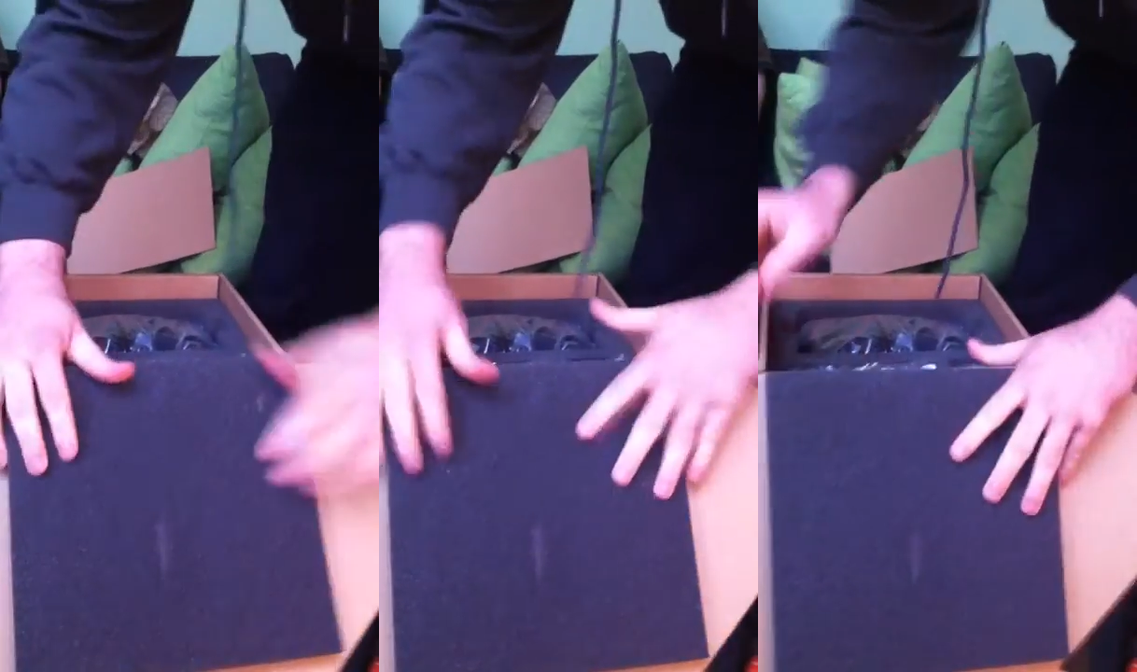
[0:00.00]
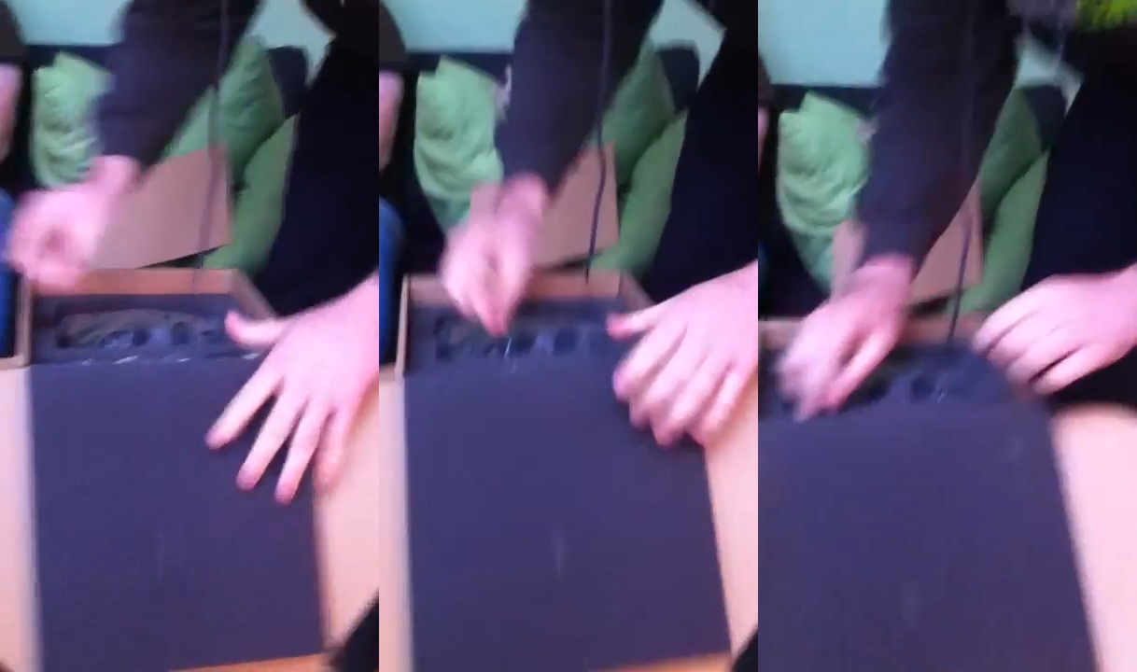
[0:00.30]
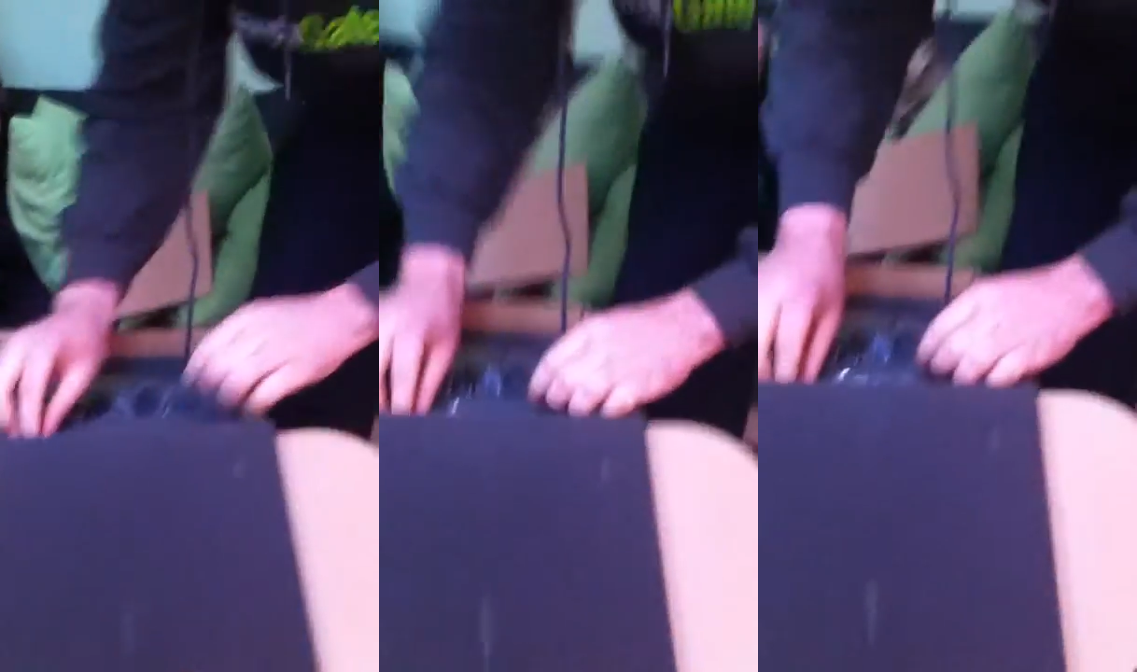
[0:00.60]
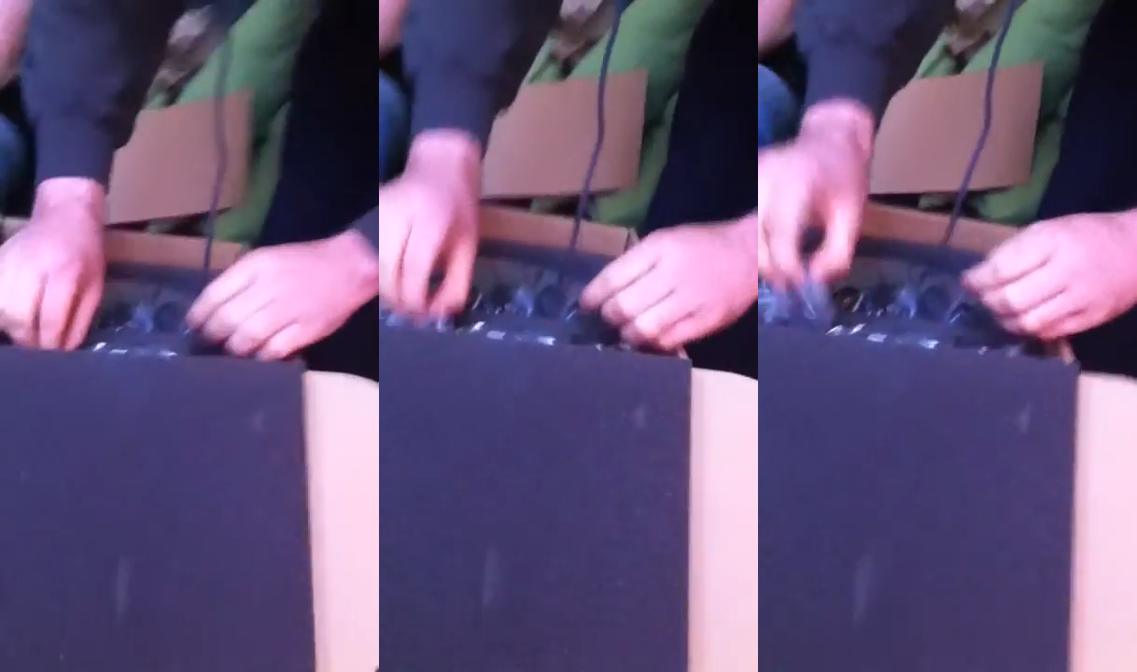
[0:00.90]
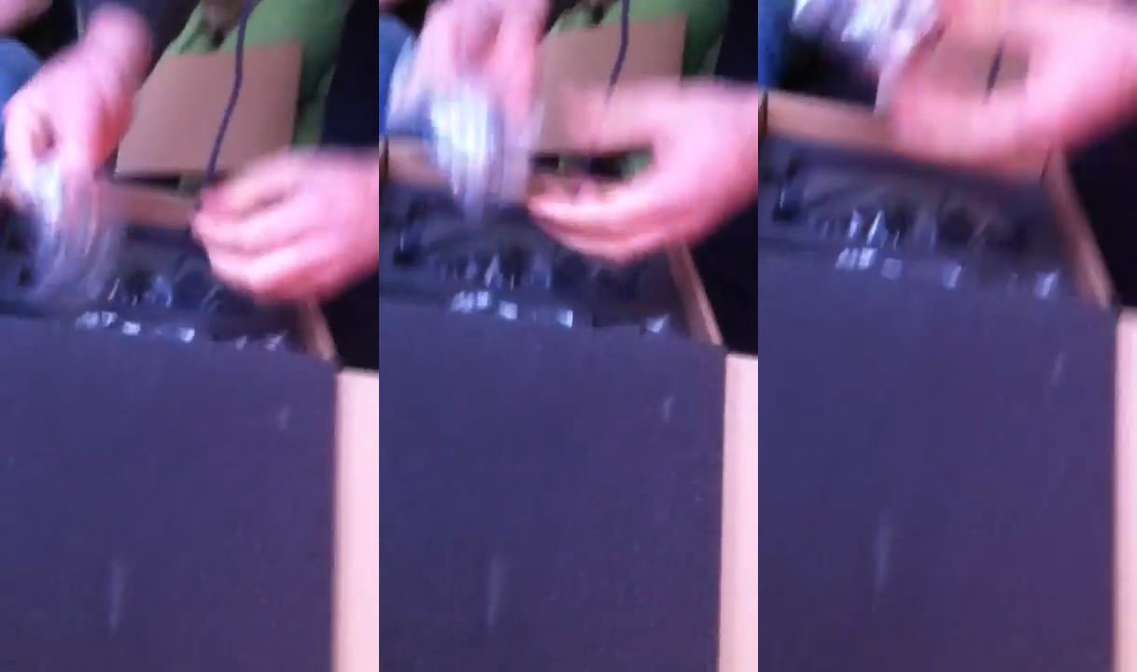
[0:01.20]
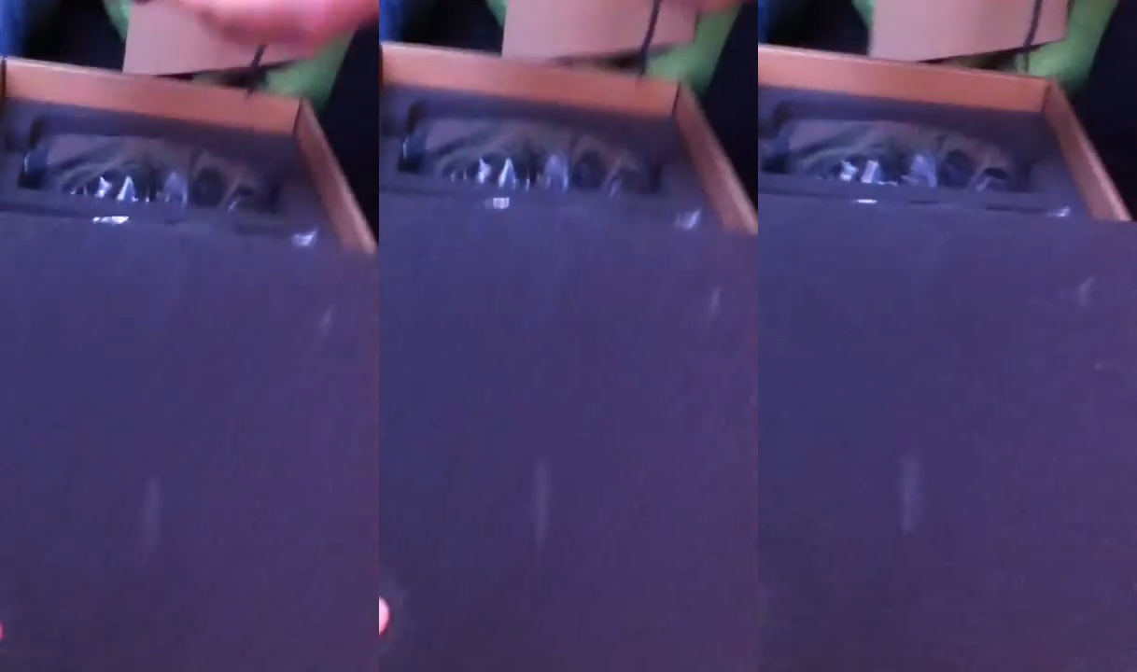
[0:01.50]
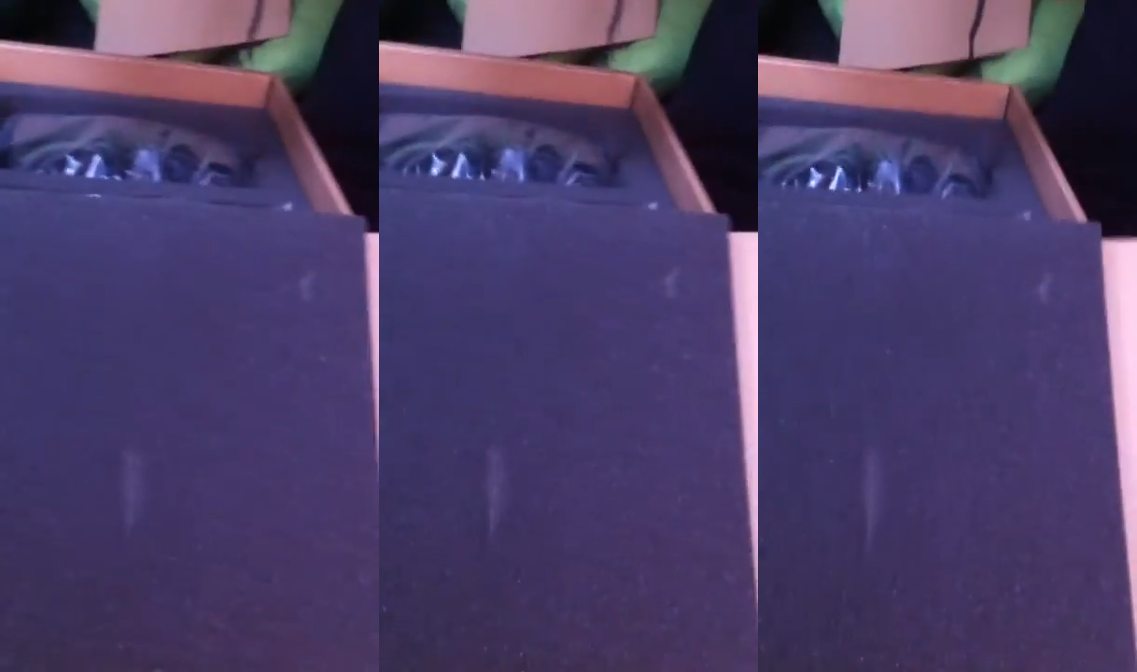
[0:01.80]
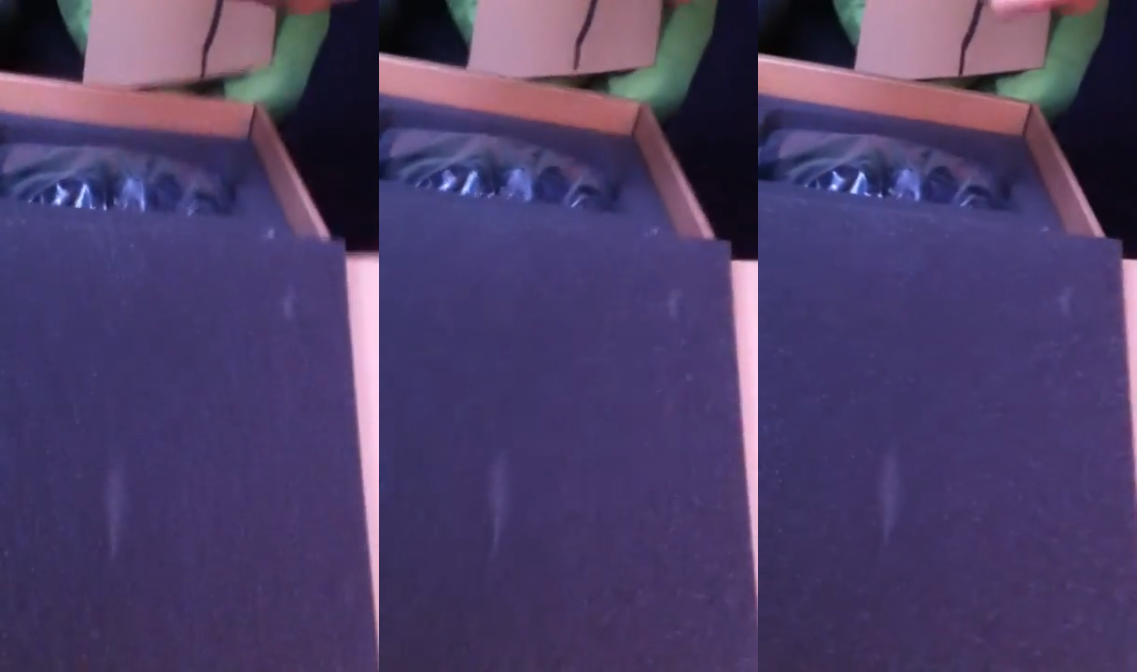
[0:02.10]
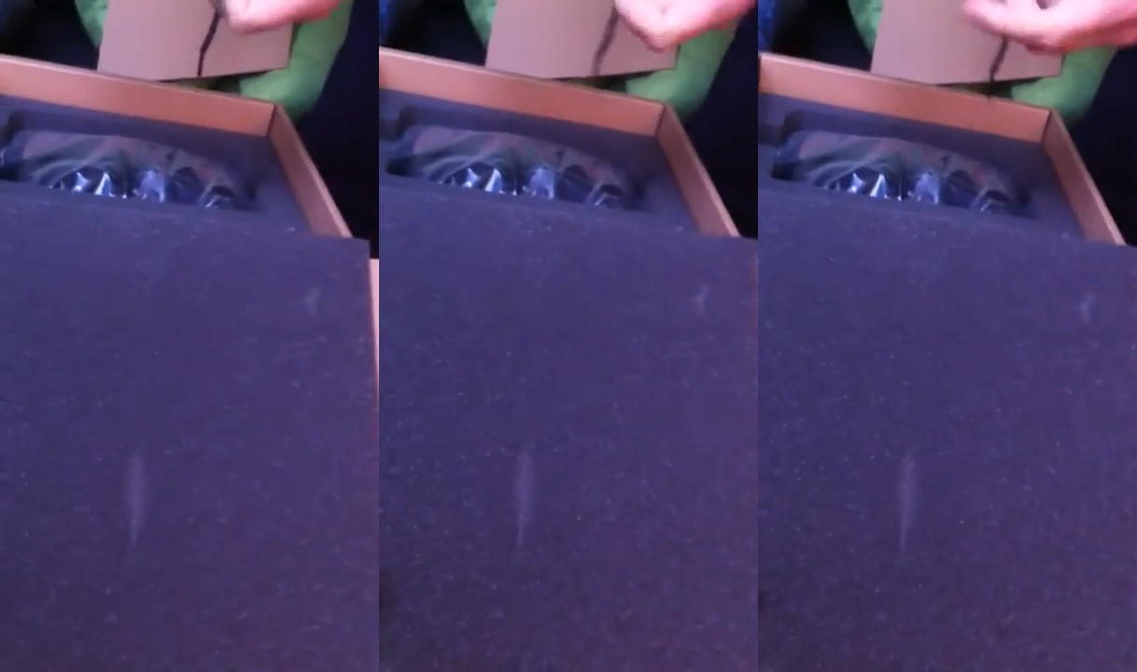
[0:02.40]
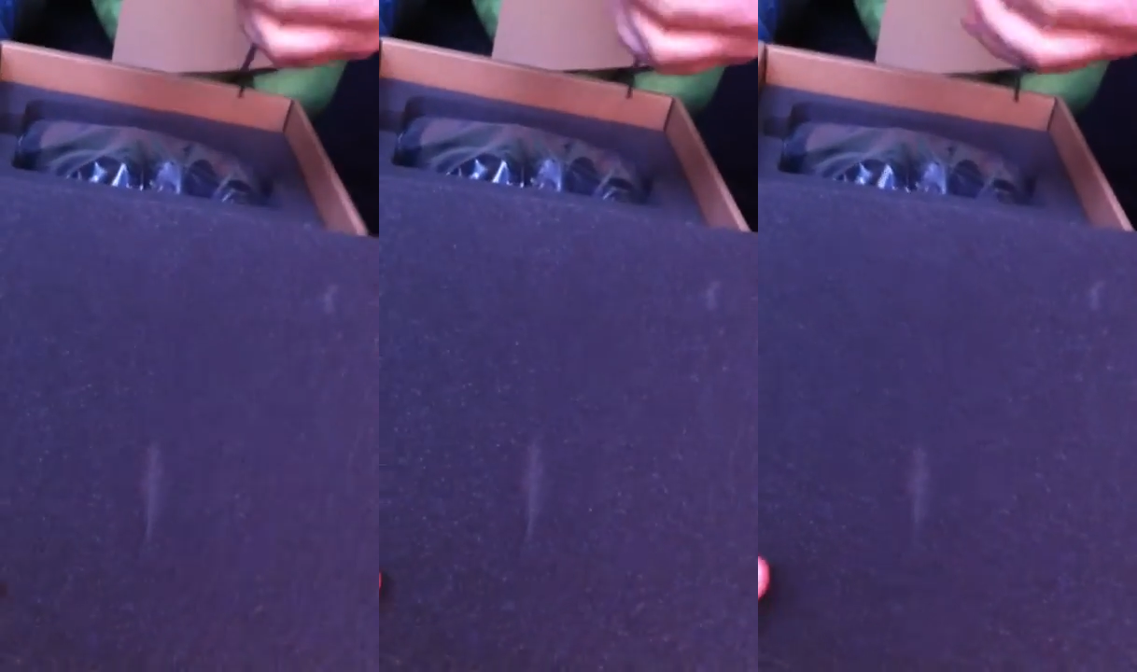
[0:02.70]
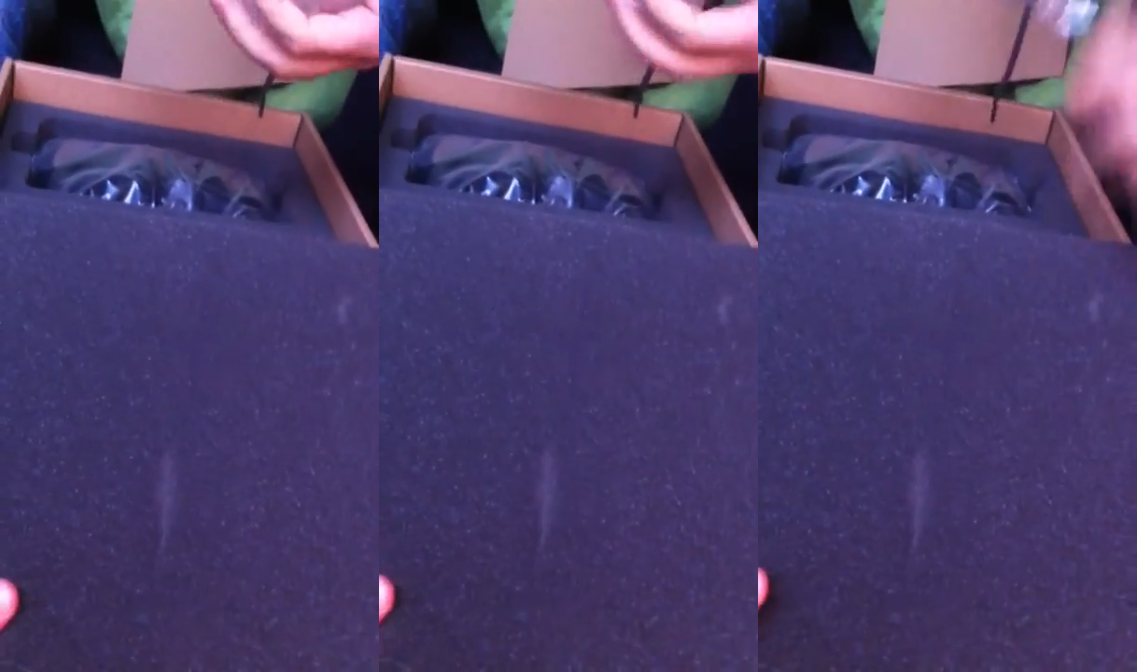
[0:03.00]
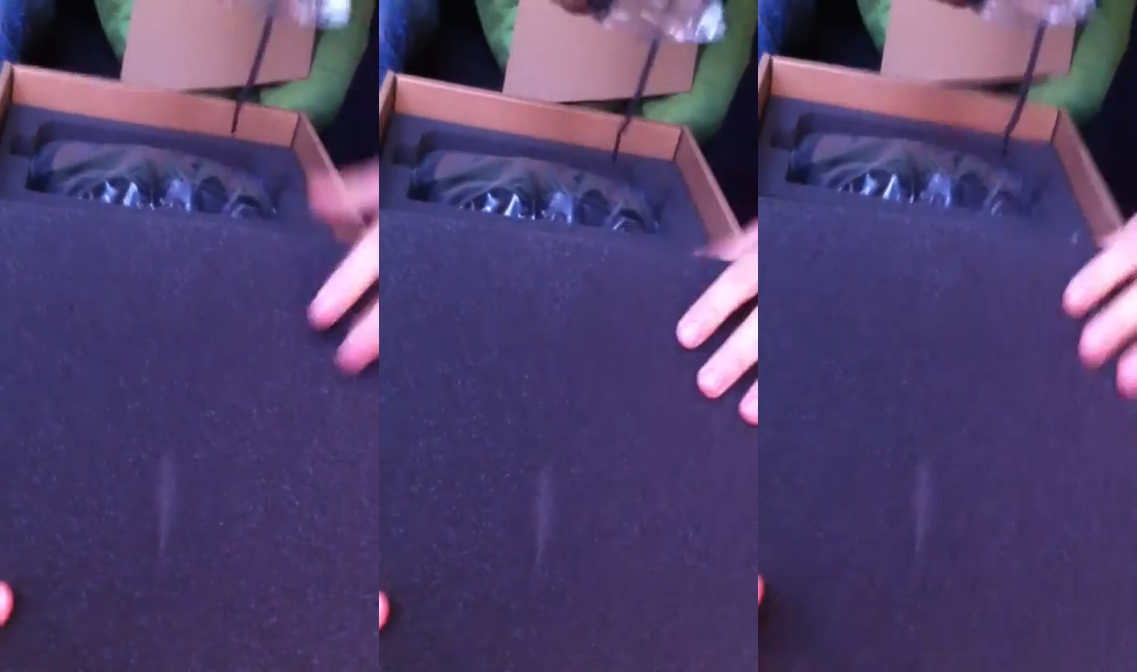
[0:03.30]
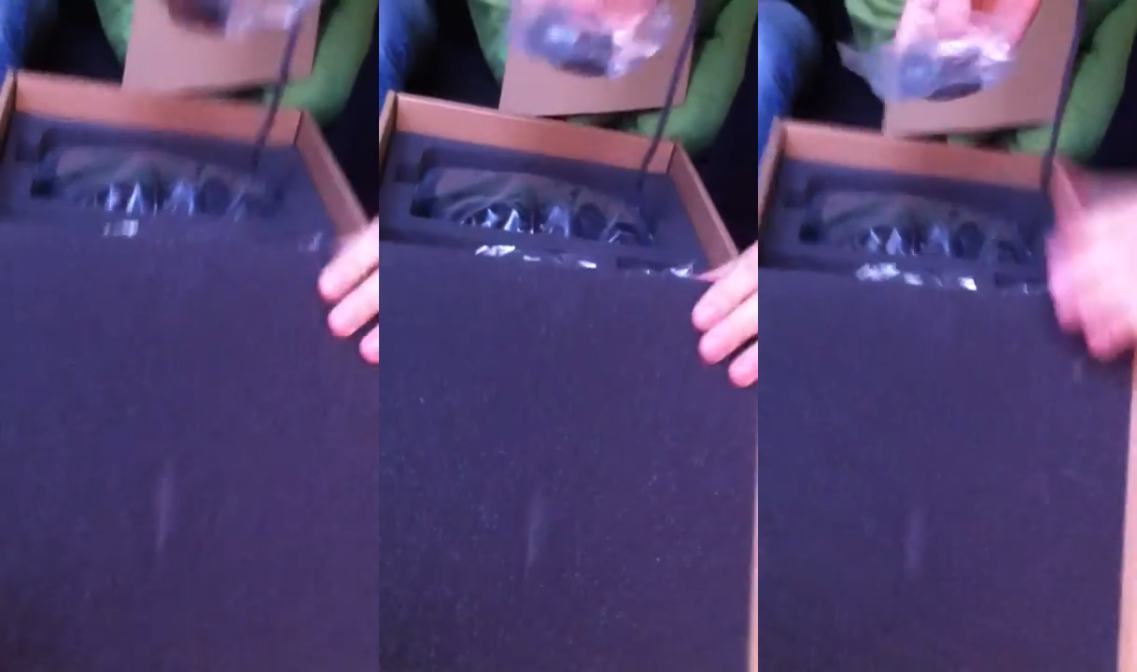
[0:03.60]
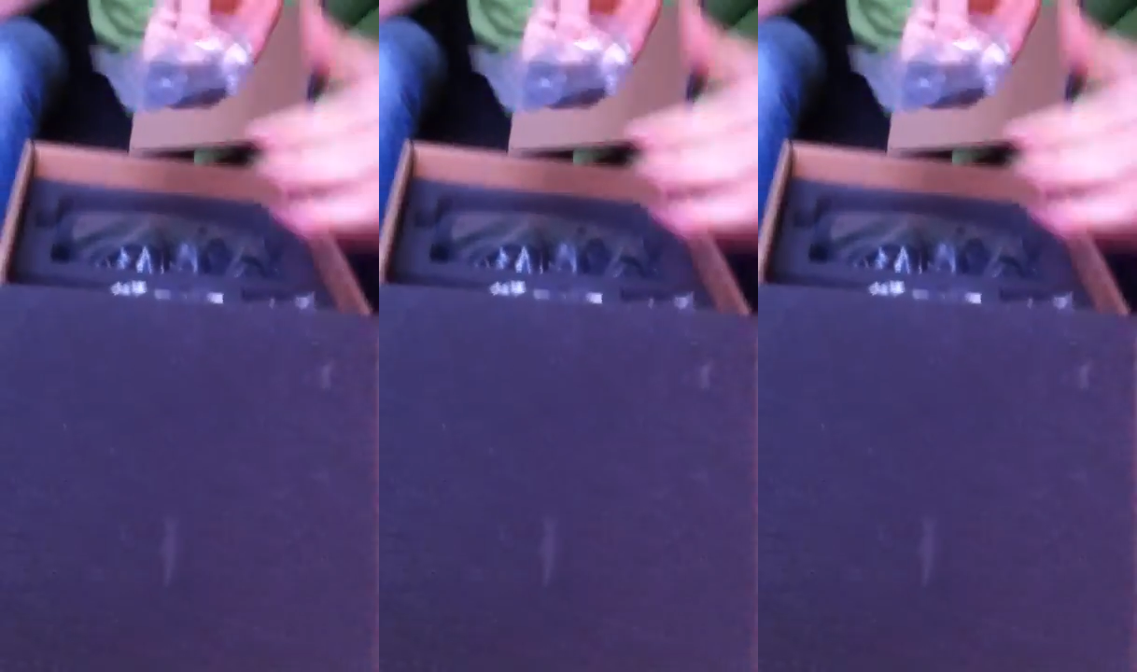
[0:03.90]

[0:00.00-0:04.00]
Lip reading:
[unreadable: no face in view]